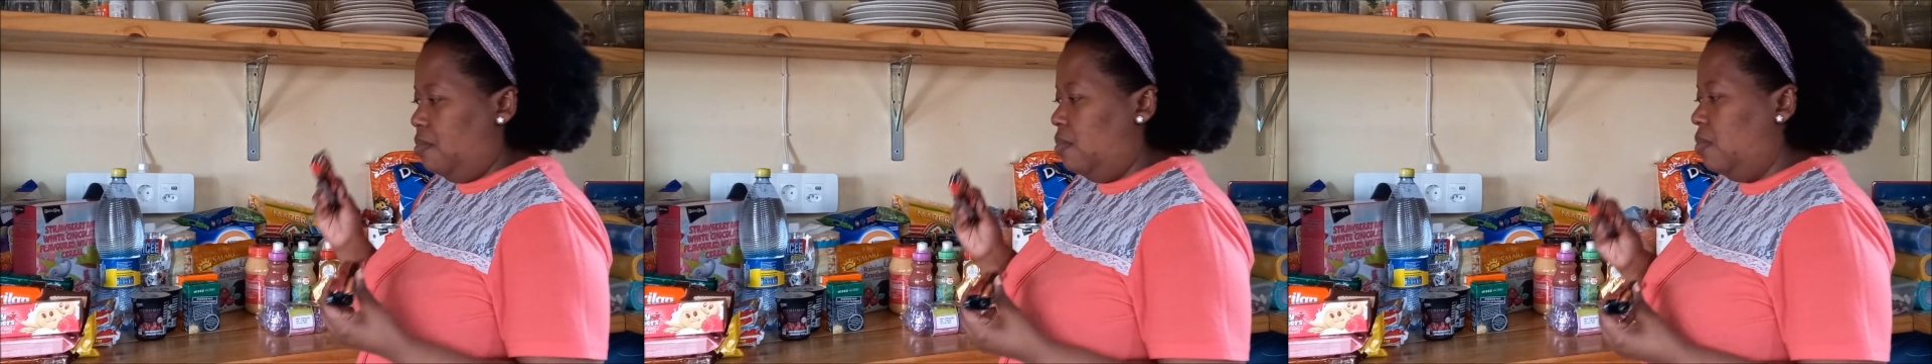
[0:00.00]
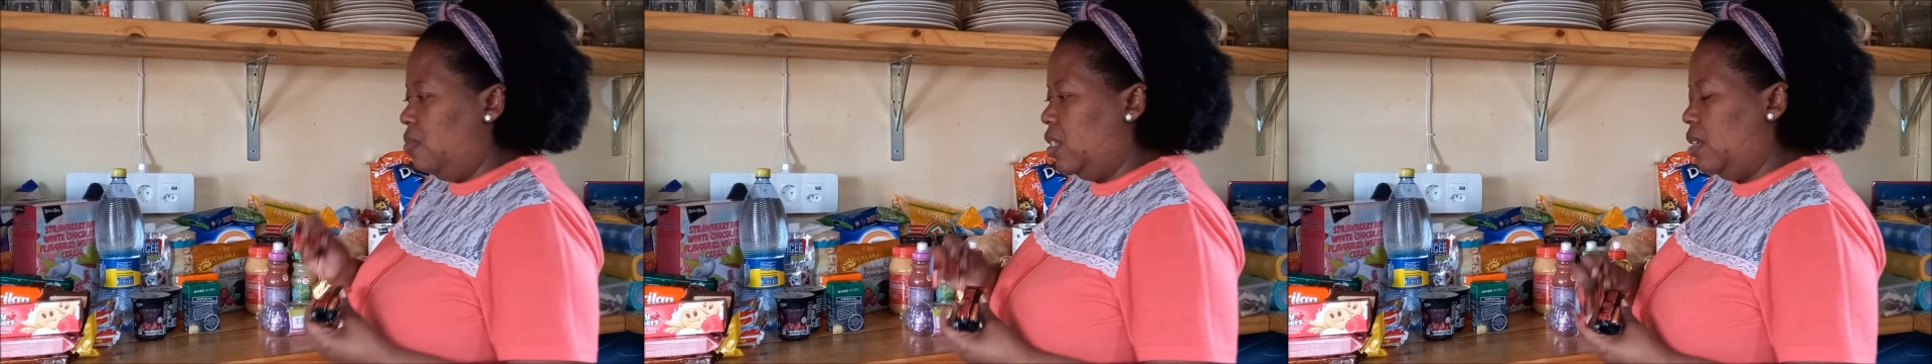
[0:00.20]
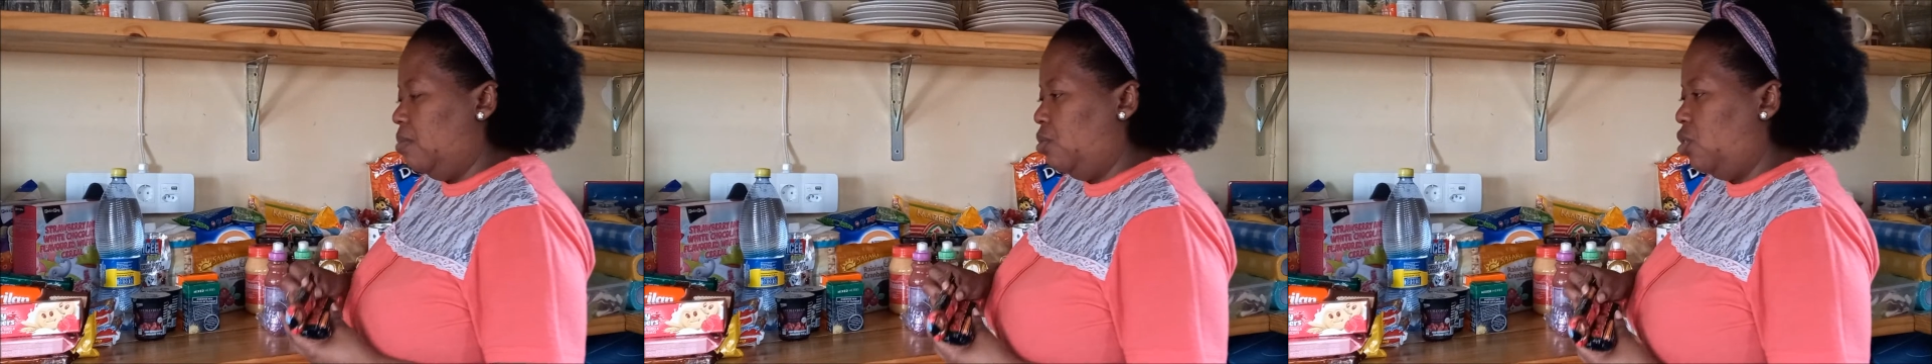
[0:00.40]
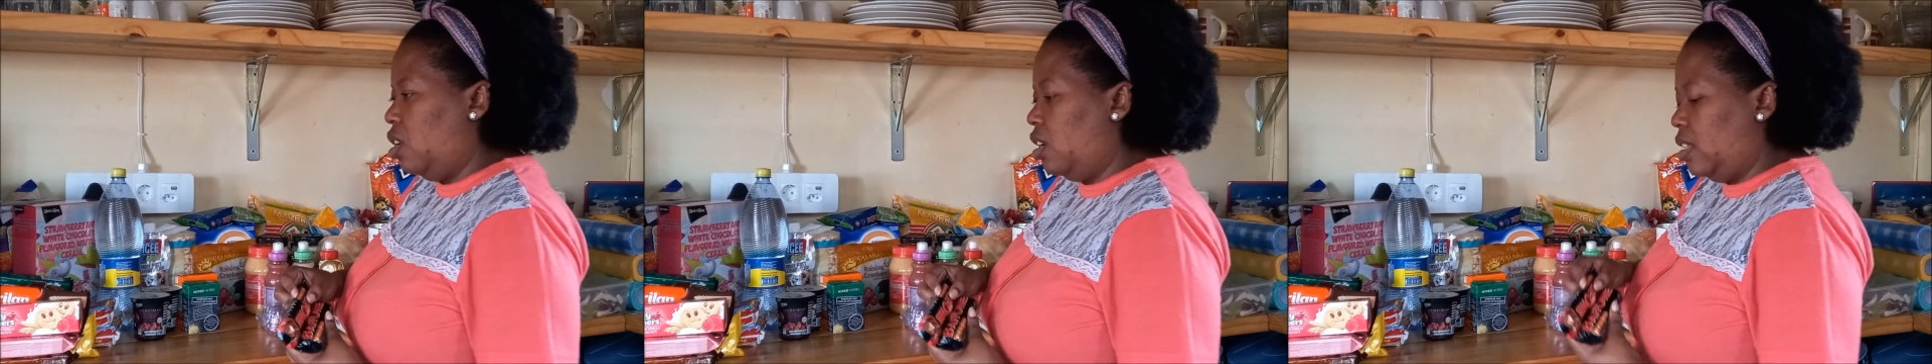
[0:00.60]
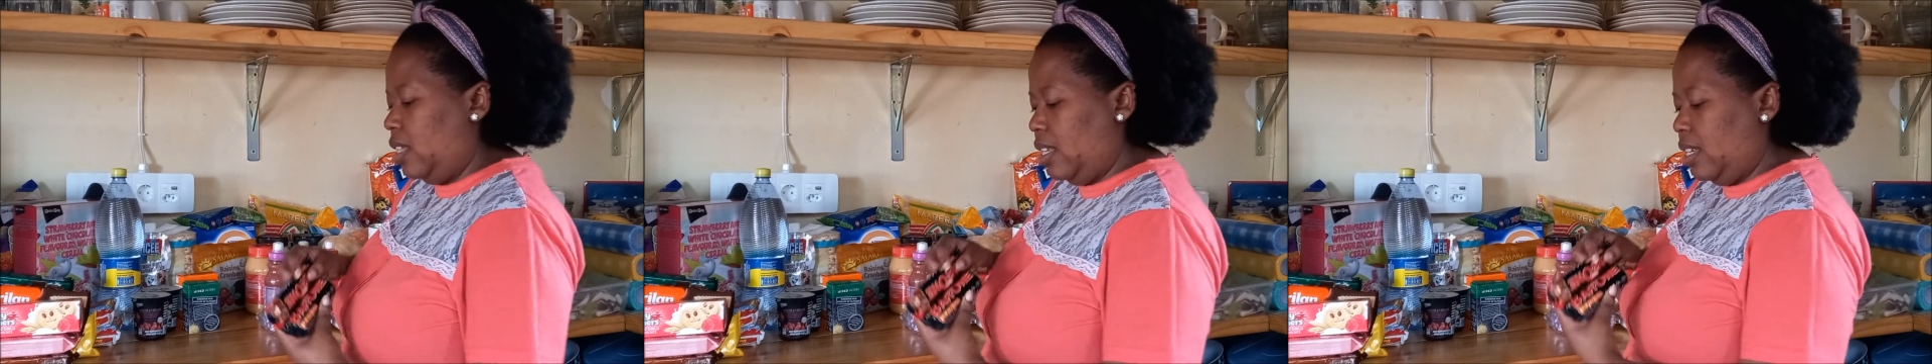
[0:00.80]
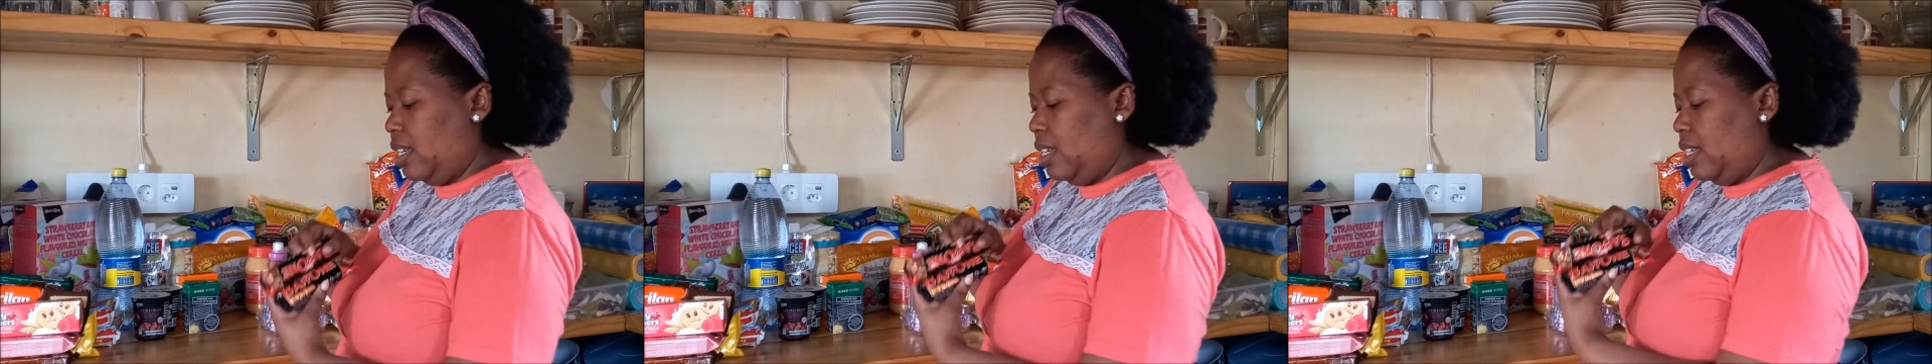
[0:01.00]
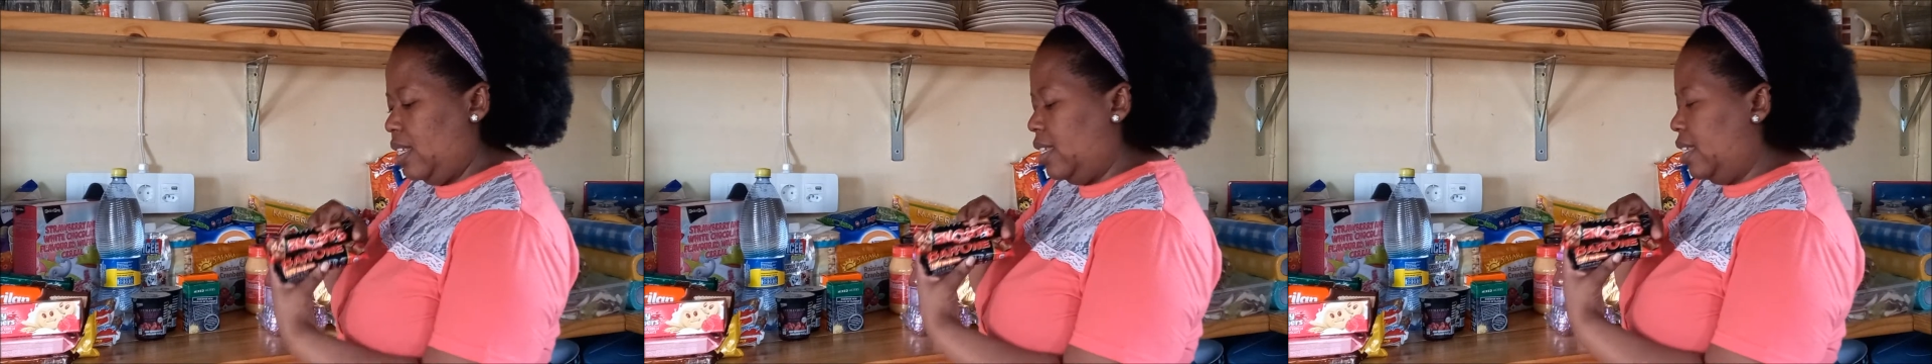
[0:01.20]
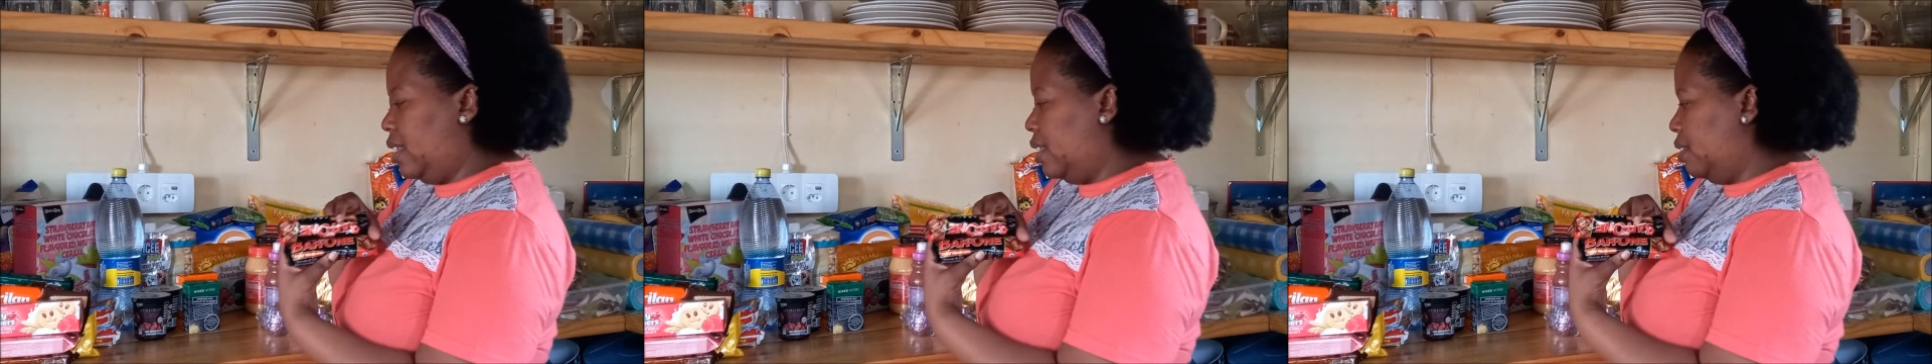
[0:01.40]
some
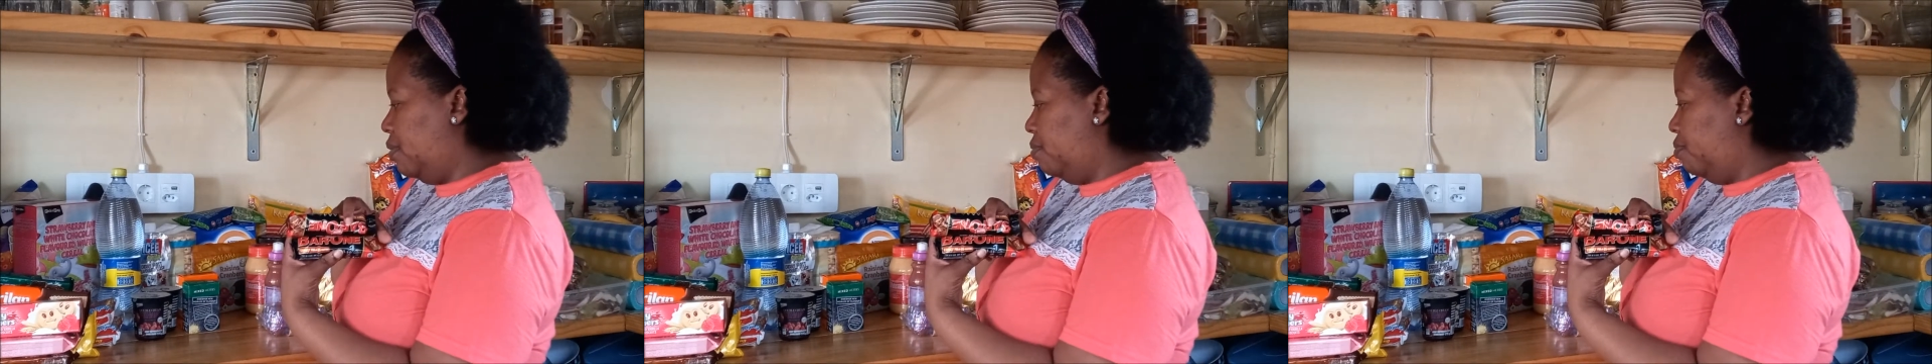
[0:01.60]
chocolates.